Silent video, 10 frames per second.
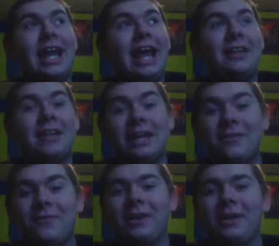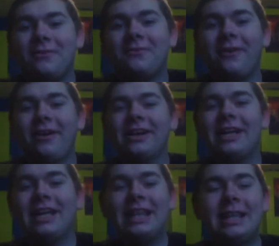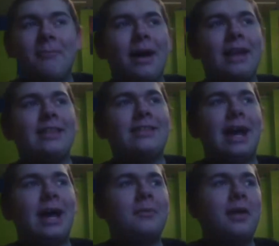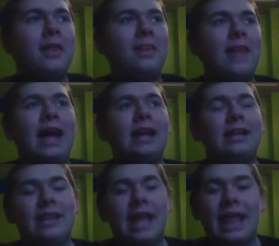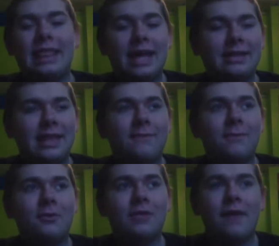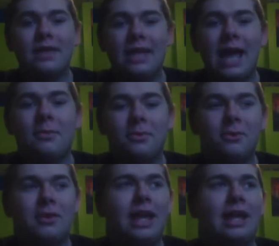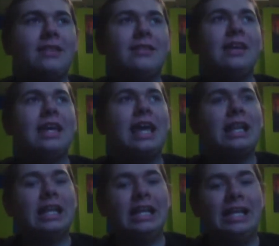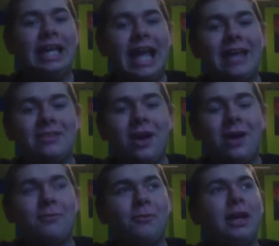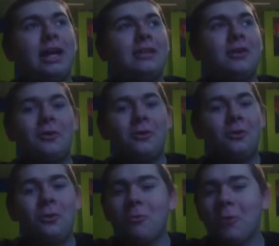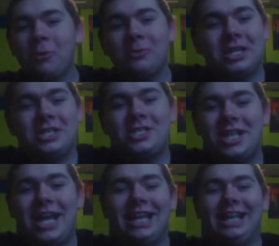And it's funny as fuck that by the time that first half of the episode ends, it literally ends off with, who wrote this shit?